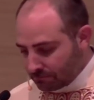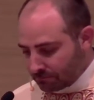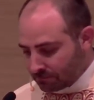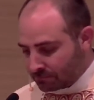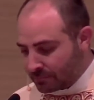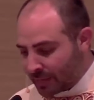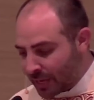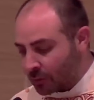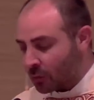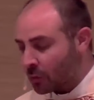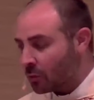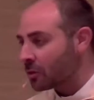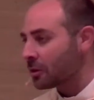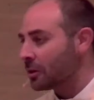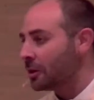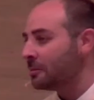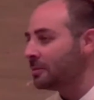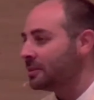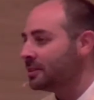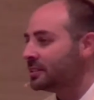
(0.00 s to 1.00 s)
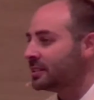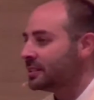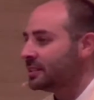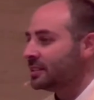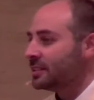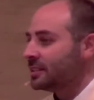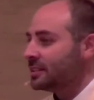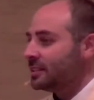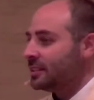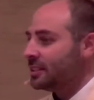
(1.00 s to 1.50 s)
Mount Horeb
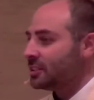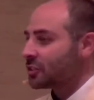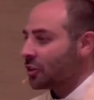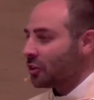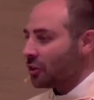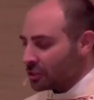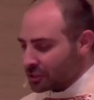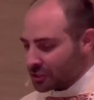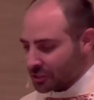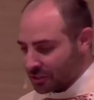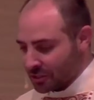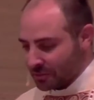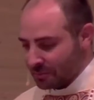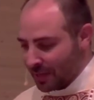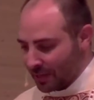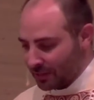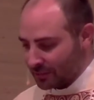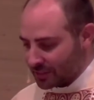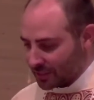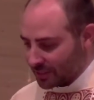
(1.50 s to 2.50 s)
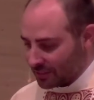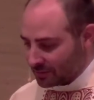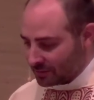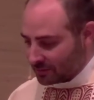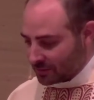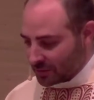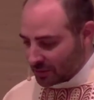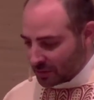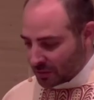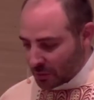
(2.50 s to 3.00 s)
is also the mountain
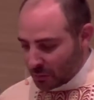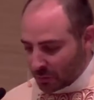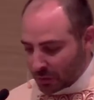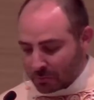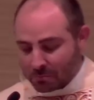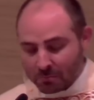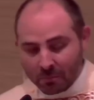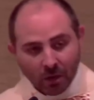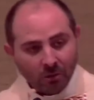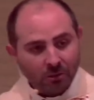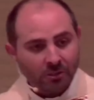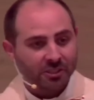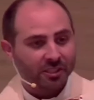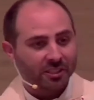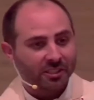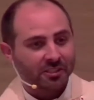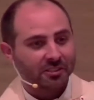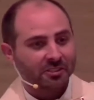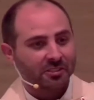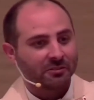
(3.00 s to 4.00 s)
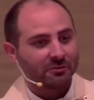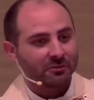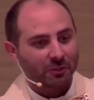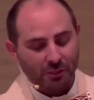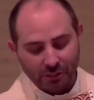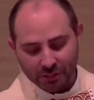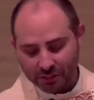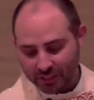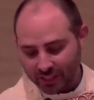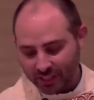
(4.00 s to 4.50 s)
where Moses
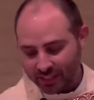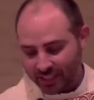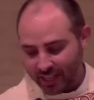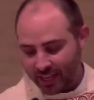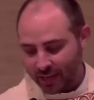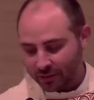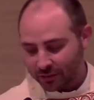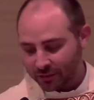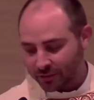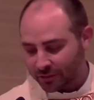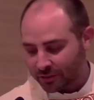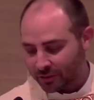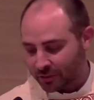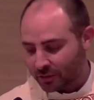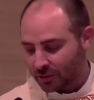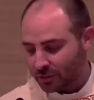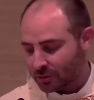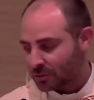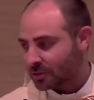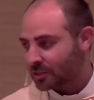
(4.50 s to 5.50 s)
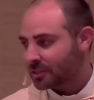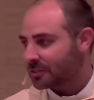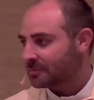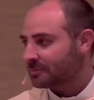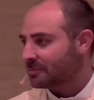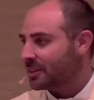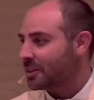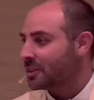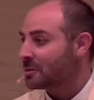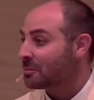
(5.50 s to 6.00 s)
first encountered the Lord
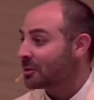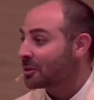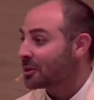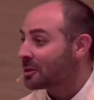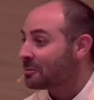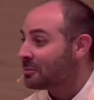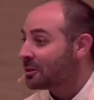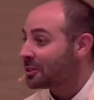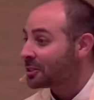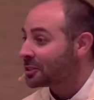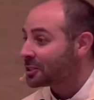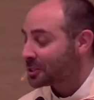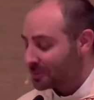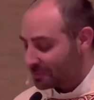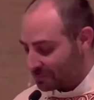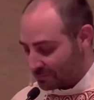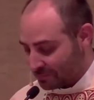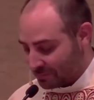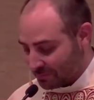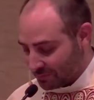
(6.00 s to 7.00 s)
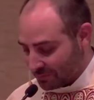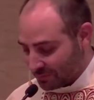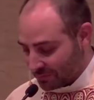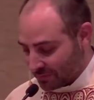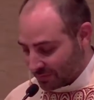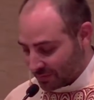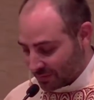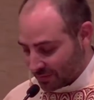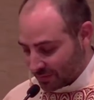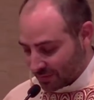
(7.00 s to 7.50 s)
in the burning bush.
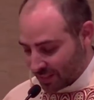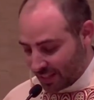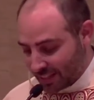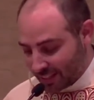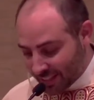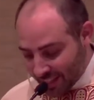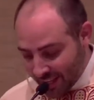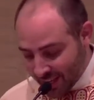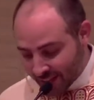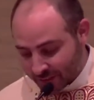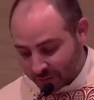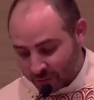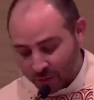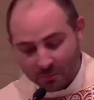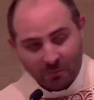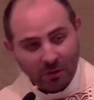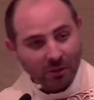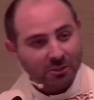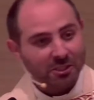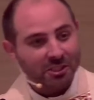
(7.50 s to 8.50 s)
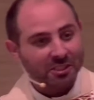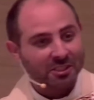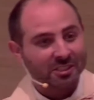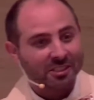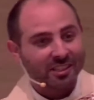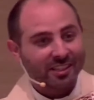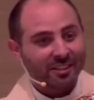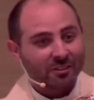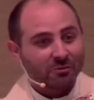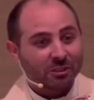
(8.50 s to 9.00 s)
And again, where Moses
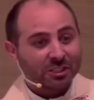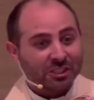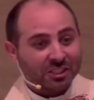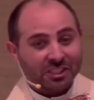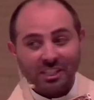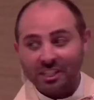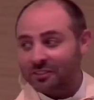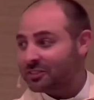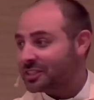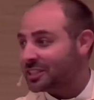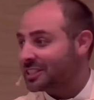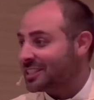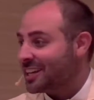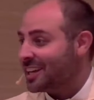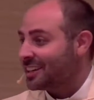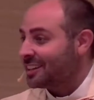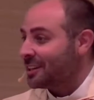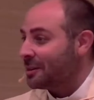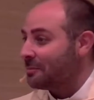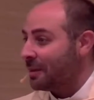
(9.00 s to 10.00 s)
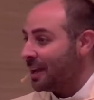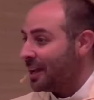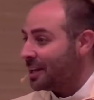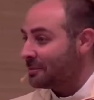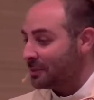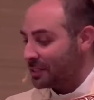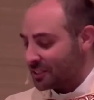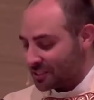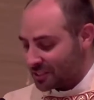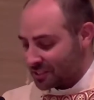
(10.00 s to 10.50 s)
receives the Ten
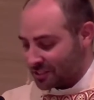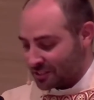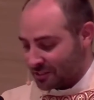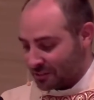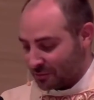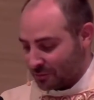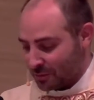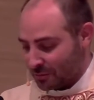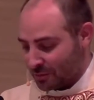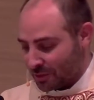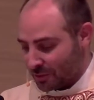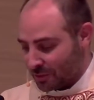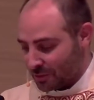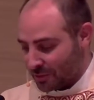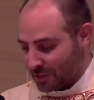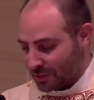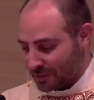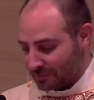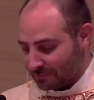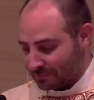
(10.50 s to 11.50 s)
Commandments from the Lord.